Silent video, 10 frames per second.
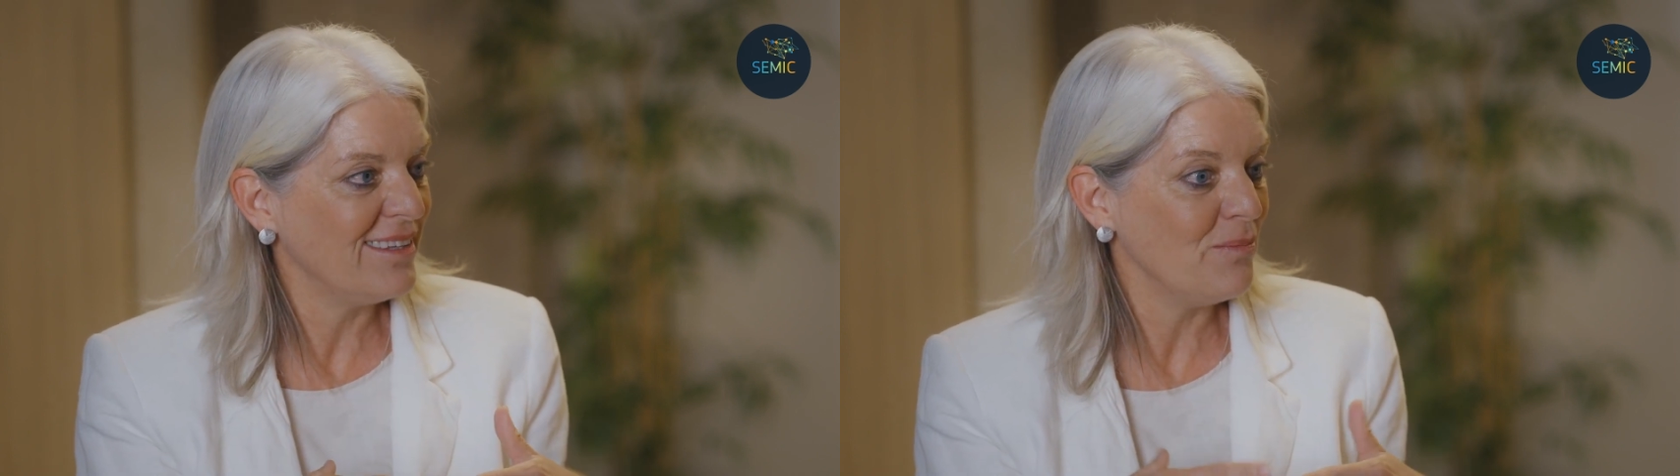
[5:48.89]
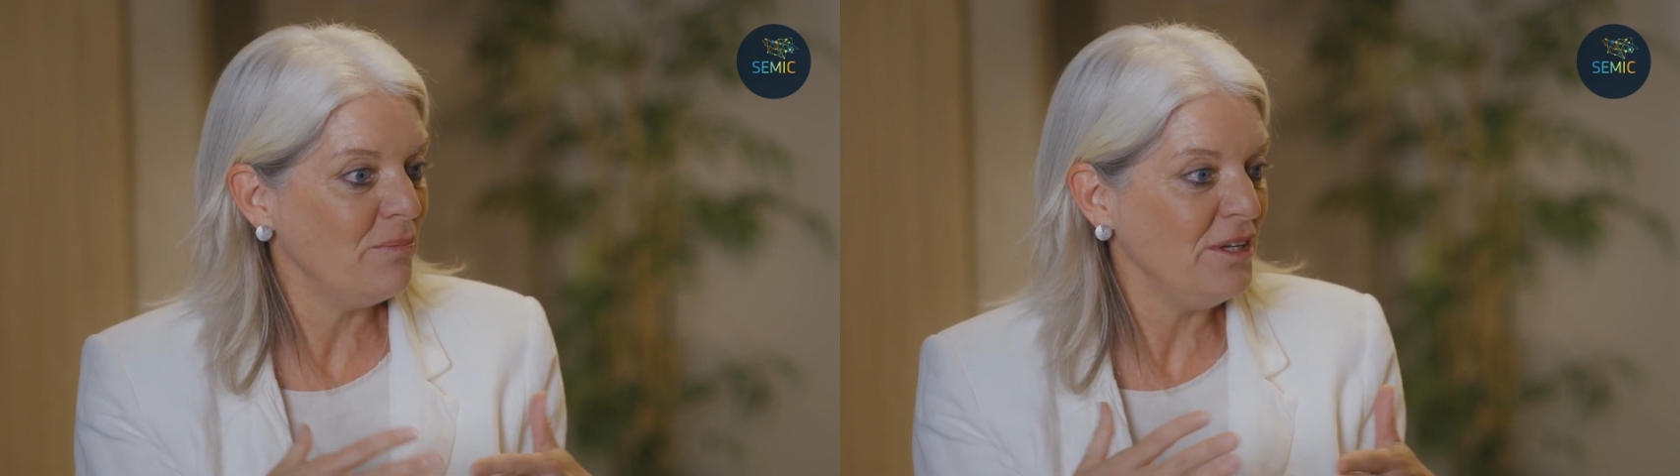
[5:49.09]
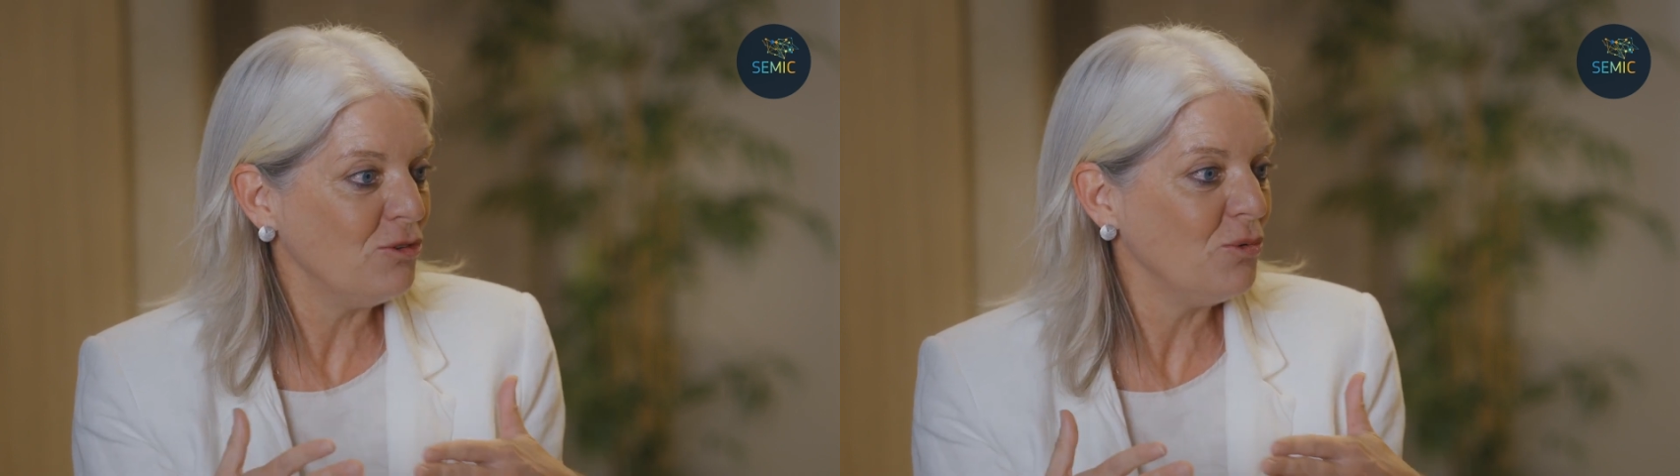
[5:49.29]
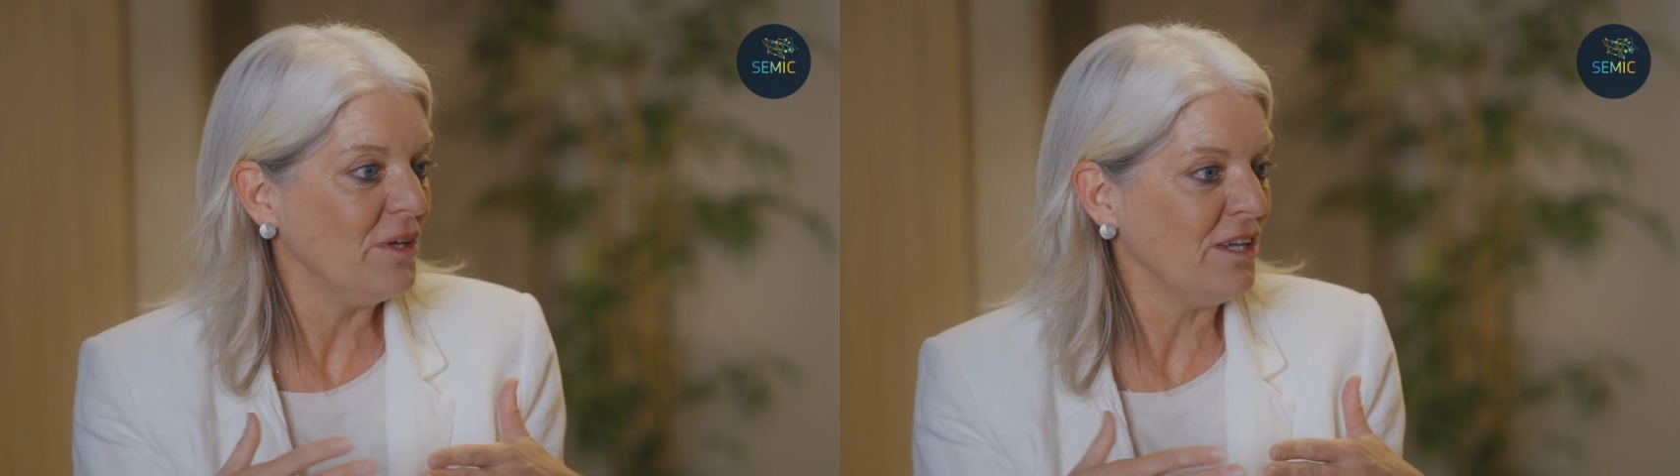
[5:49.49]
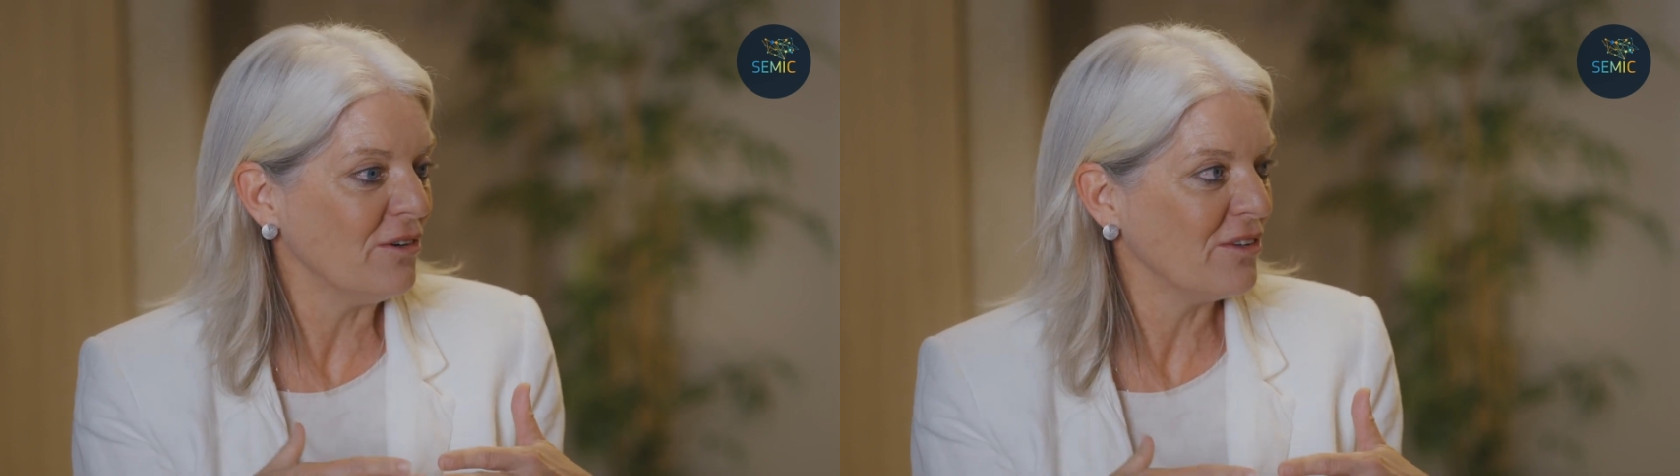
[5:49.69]
the
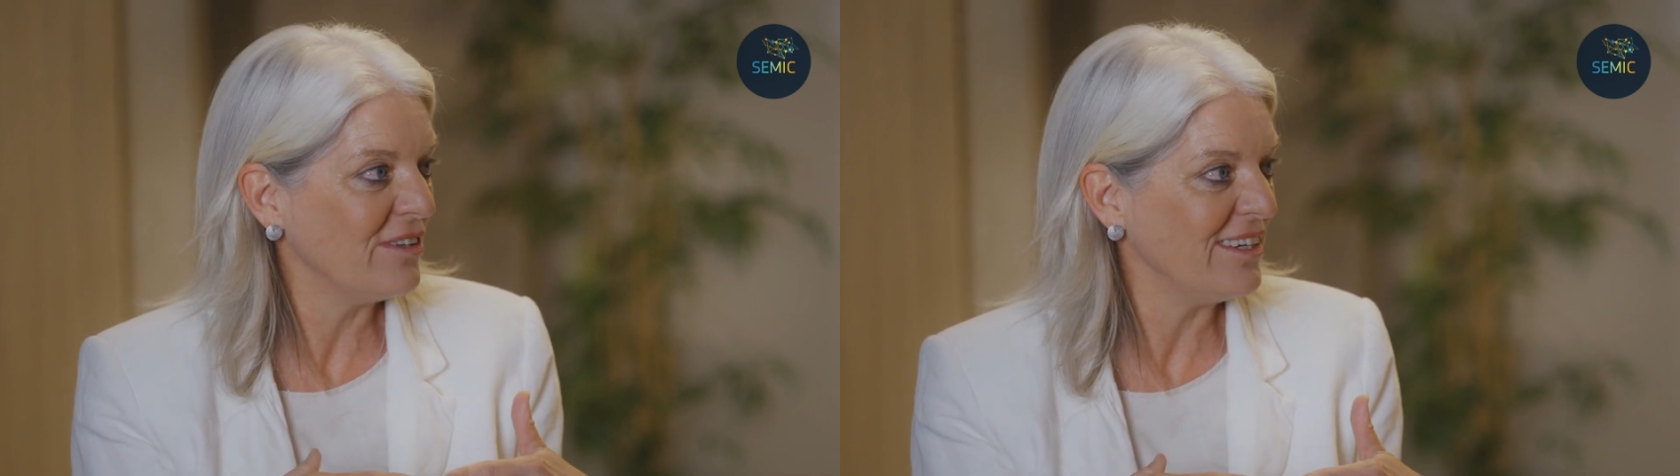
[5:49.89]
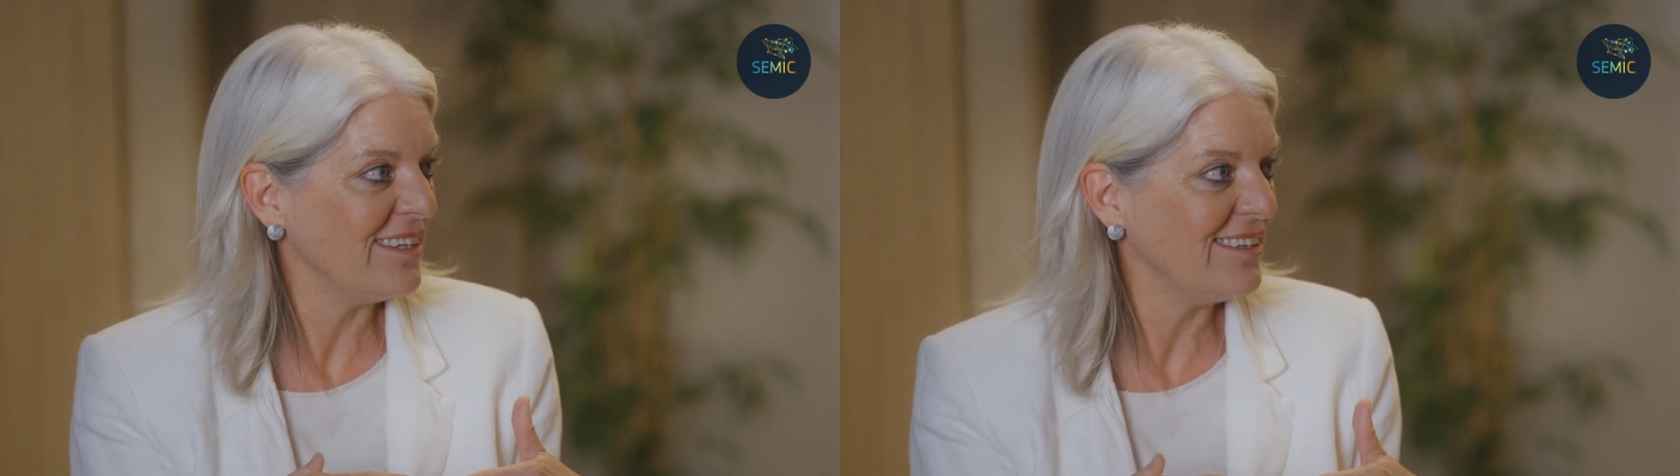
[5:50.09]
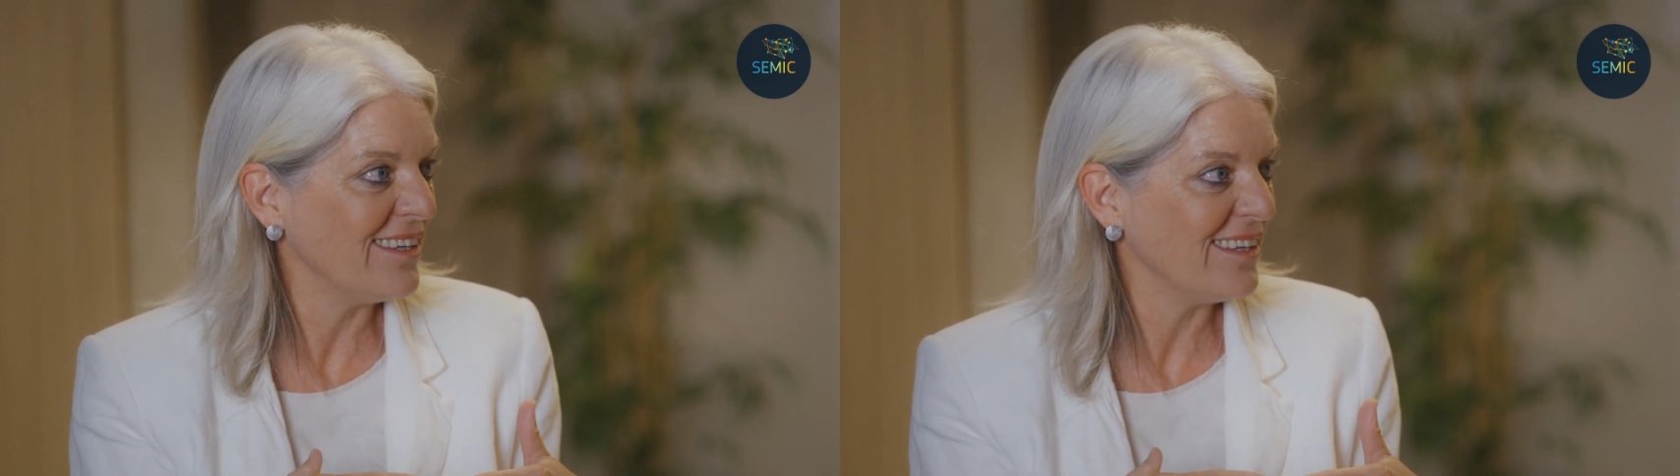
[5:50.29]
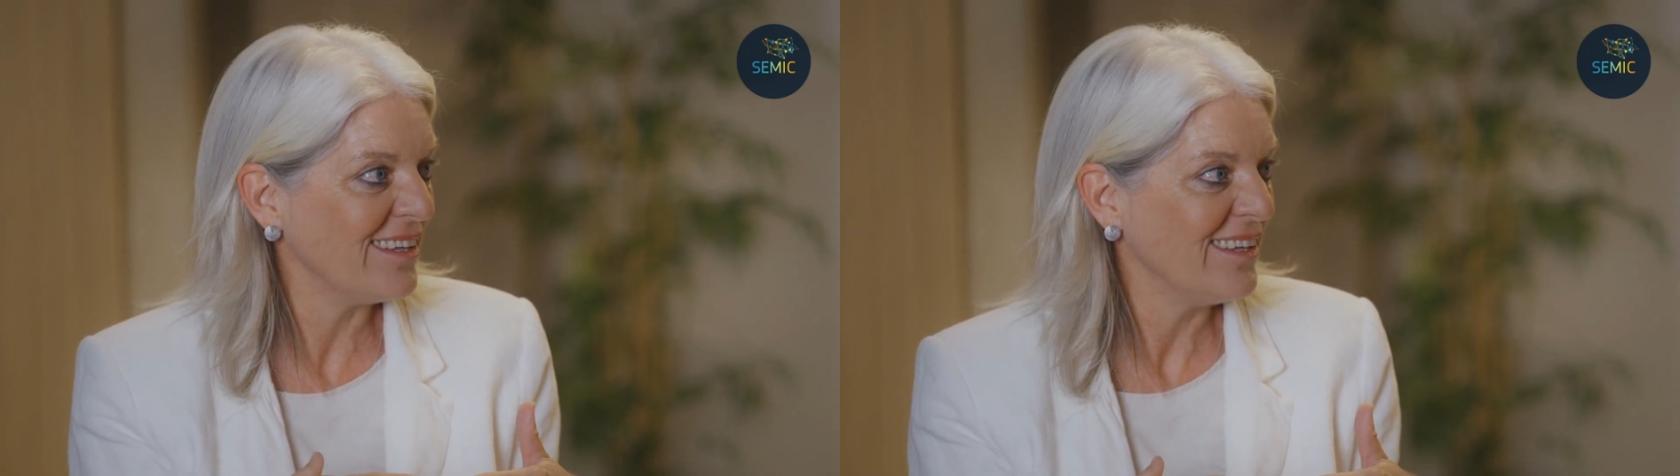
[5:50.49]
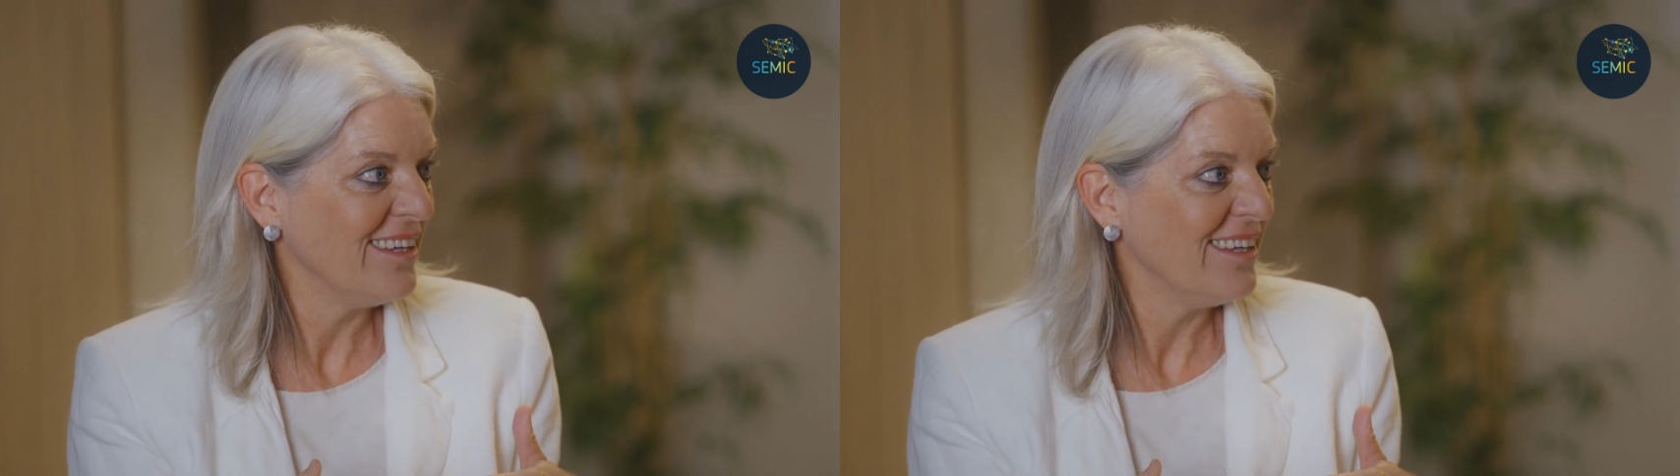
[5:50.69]
B2B or the, the